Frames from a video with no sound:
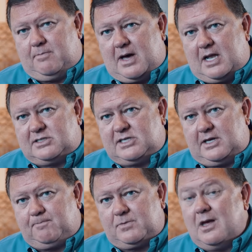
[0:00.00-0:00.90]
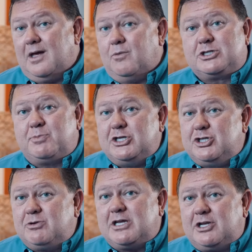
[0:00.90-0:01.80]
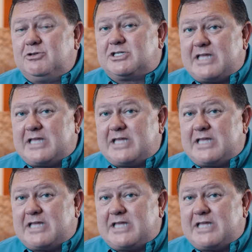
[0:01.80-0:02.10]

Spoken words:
policy, which means you can lose